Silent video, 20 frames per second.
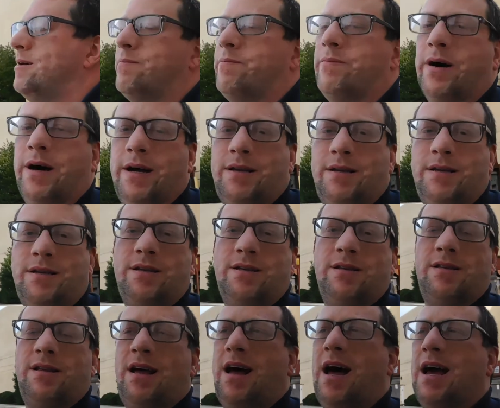But
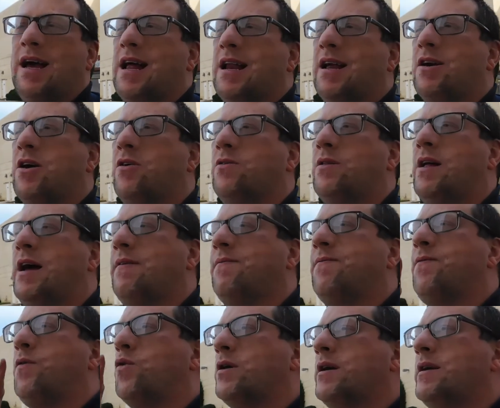I got to go like
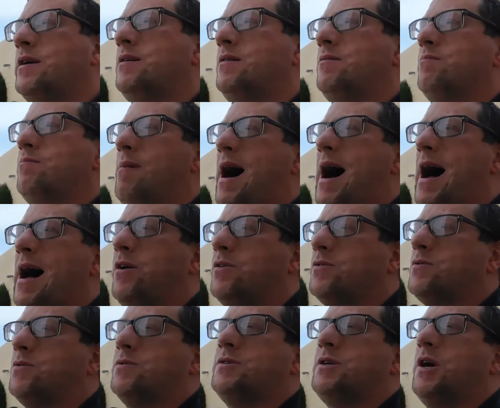40
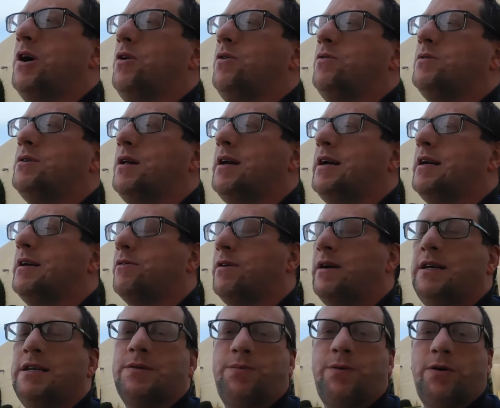miles or so to like
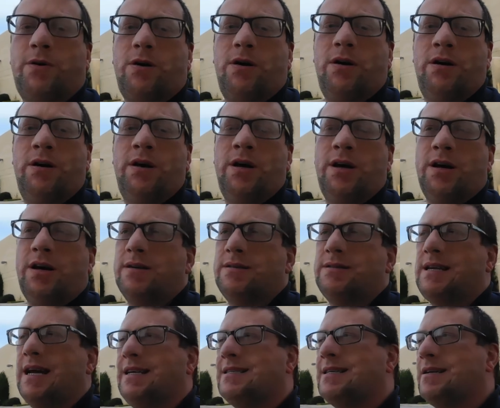Greensboro because
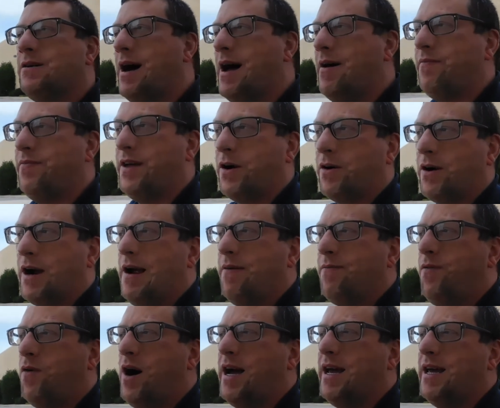they still have their
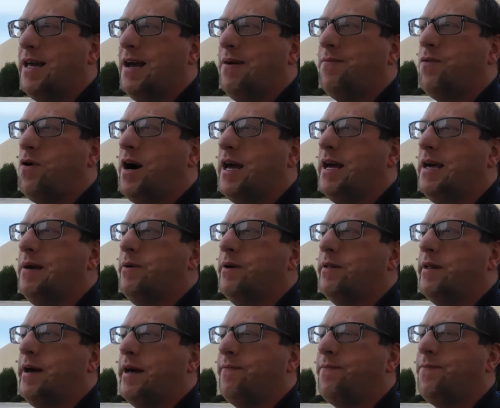FYE,
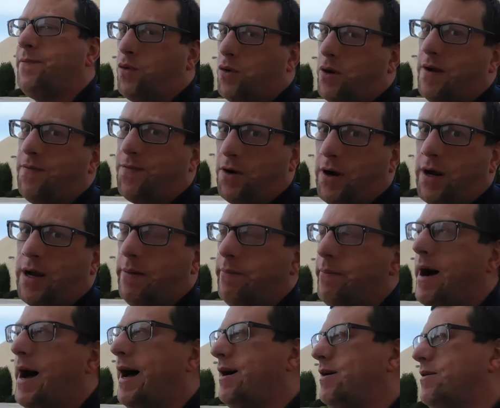but like 40 freaking
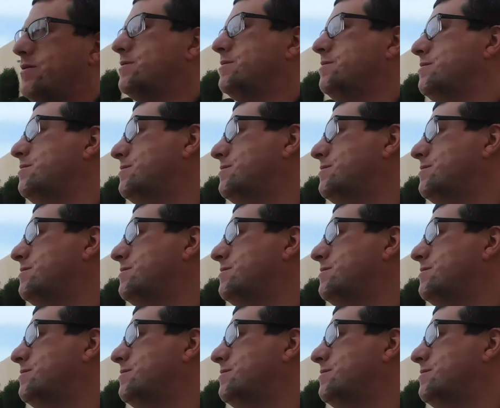miles.